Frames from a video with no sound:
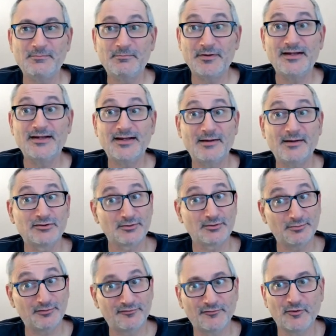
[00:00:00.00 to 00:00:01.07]
being able to
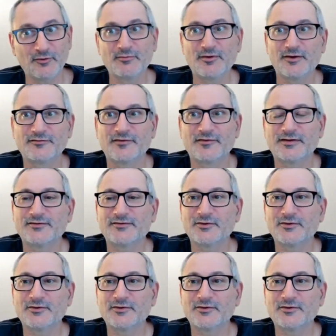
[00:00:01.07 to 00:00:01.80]
perform those vector